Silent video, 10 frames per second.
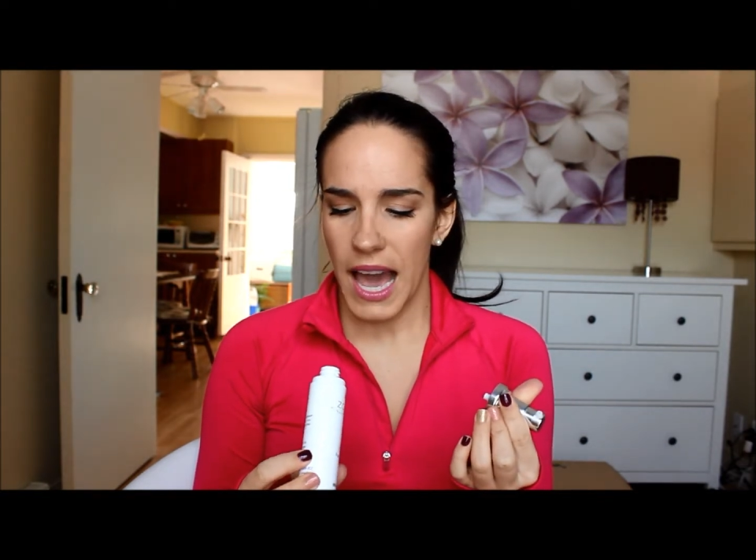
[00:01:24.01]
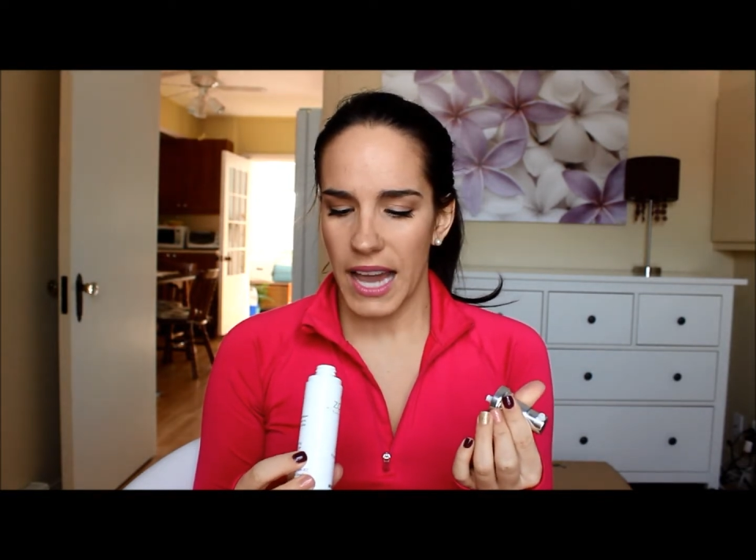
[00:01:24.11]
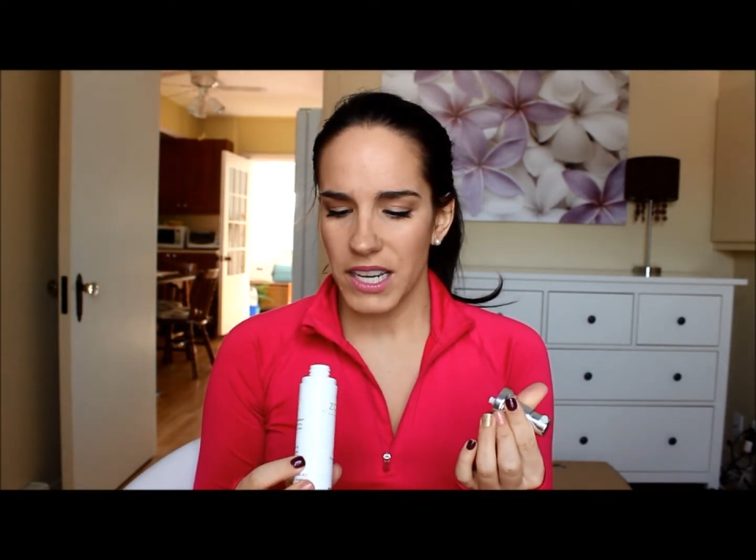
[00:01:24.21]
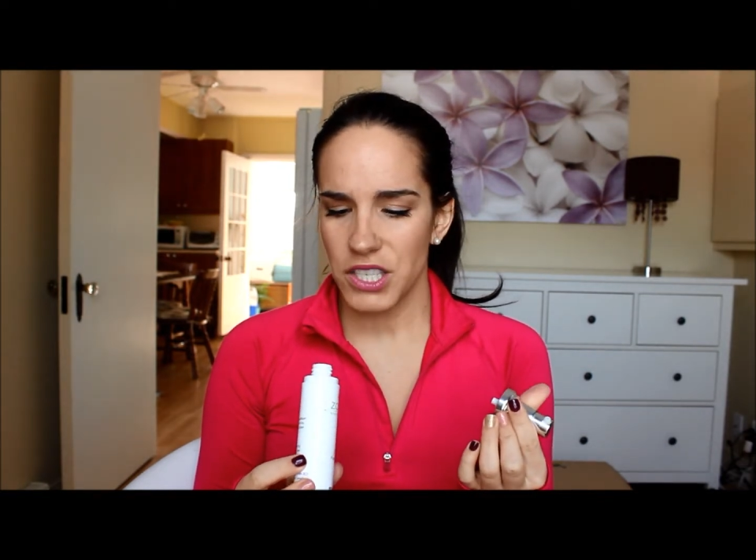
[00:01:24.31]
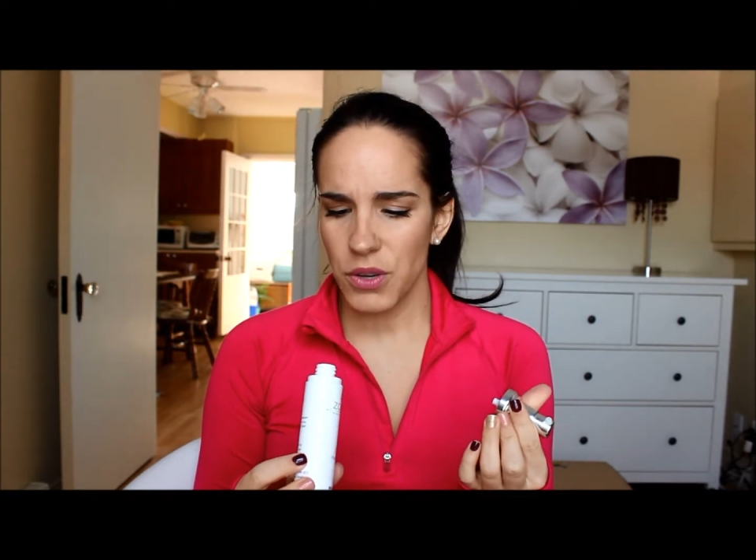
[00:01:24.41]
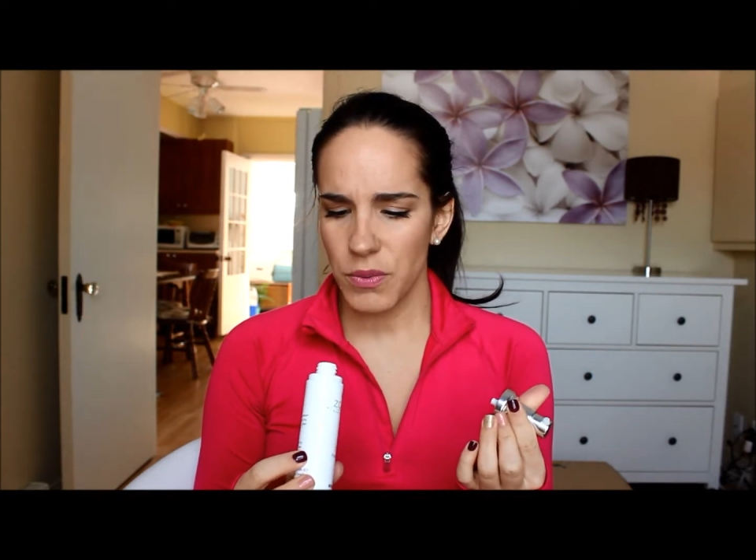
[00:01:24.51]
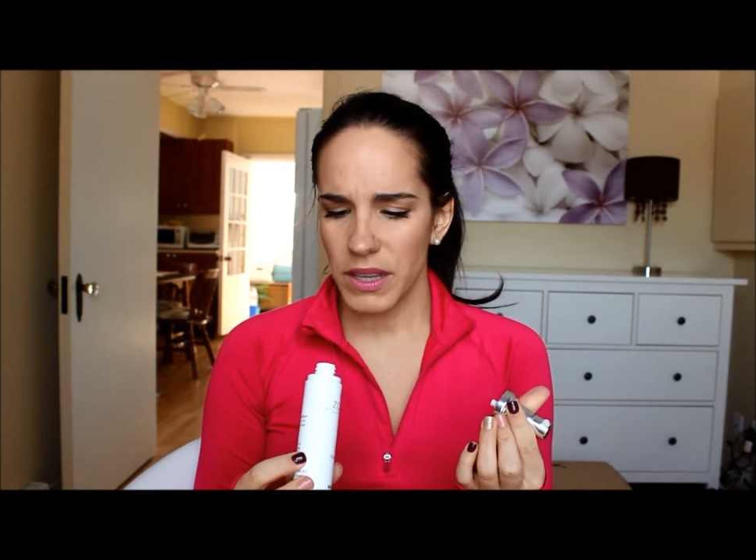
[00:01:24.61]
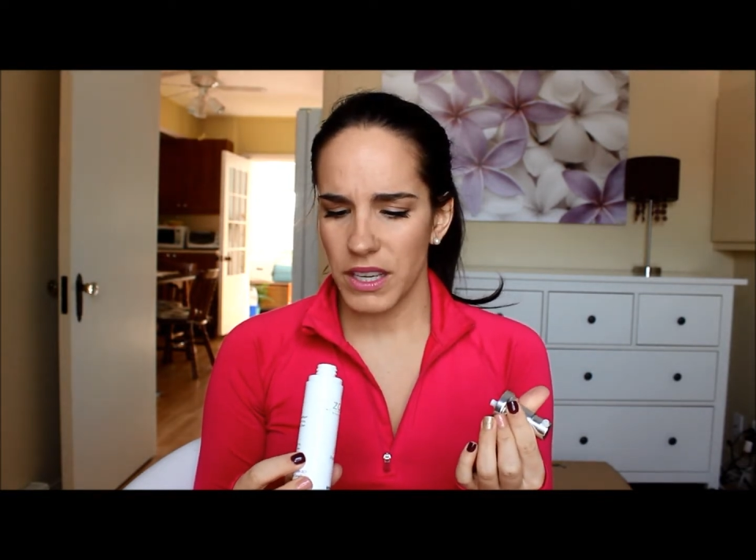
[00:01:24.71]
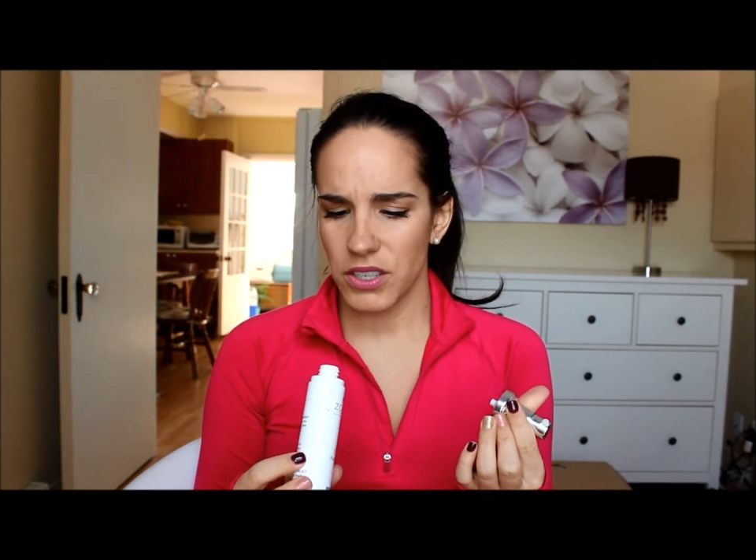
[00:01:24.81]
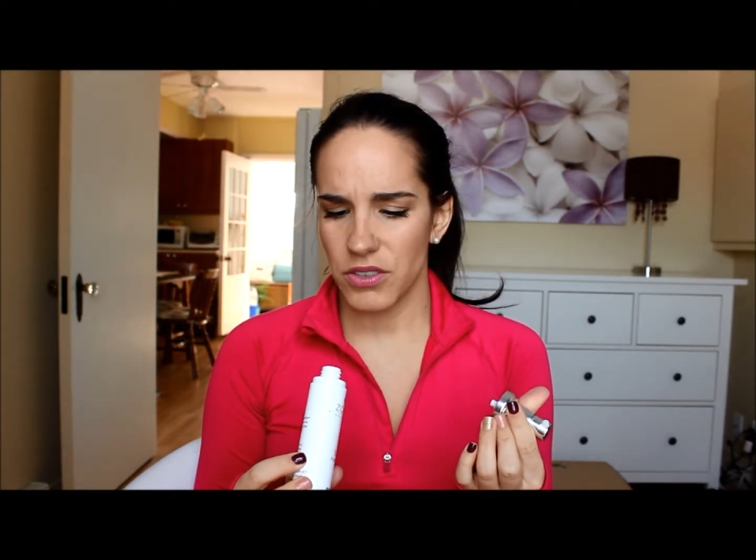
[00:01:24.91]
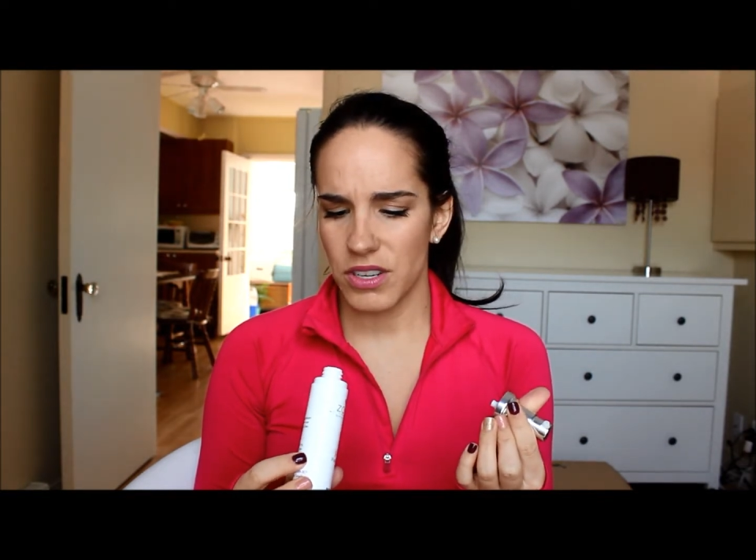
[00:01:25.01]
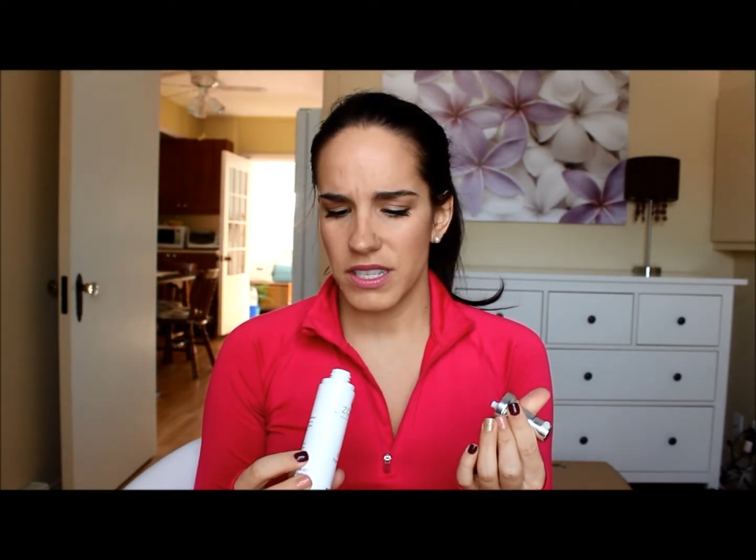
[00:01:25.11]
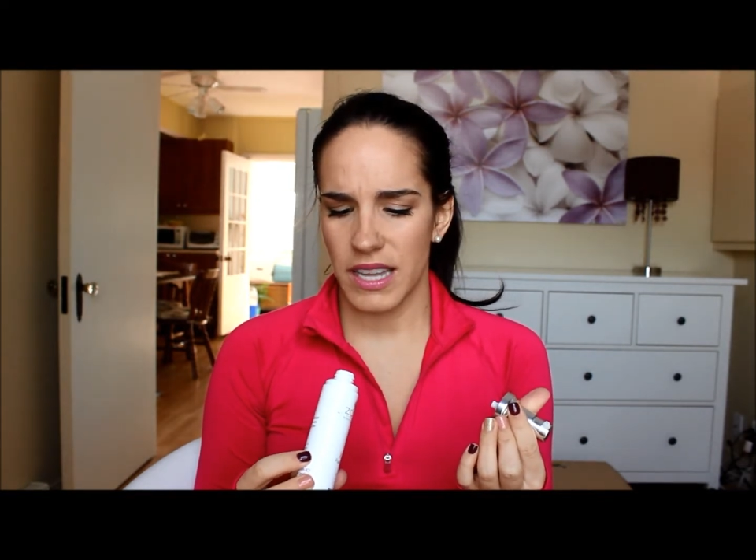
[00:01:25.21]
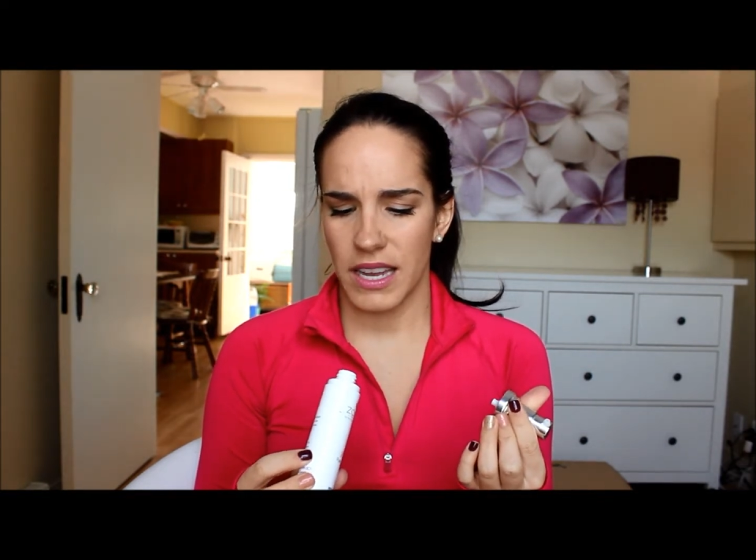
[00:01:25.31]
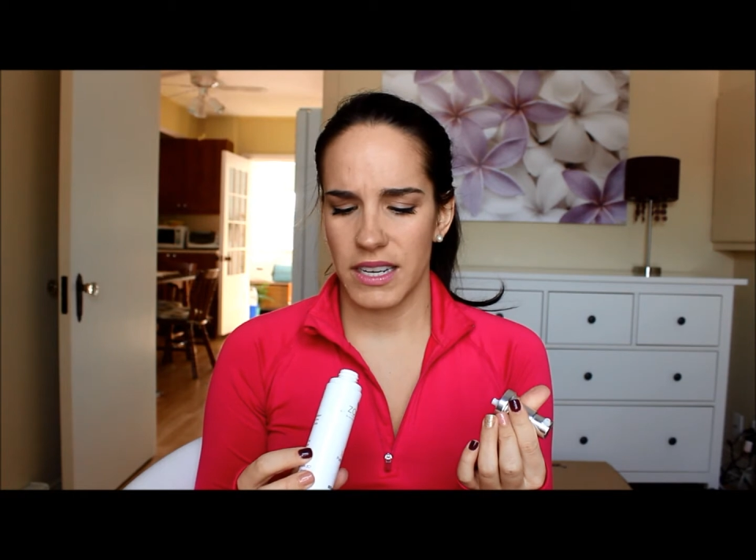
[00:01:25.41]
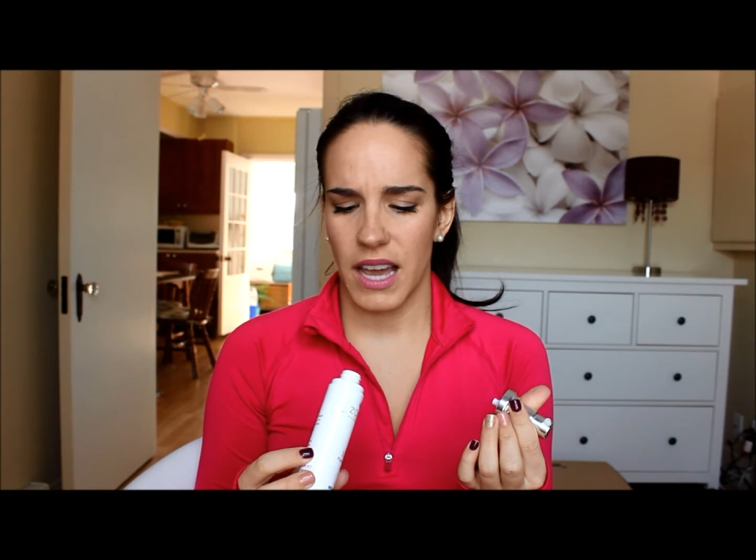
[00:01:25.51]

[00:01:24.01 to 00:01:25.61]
I don't really understand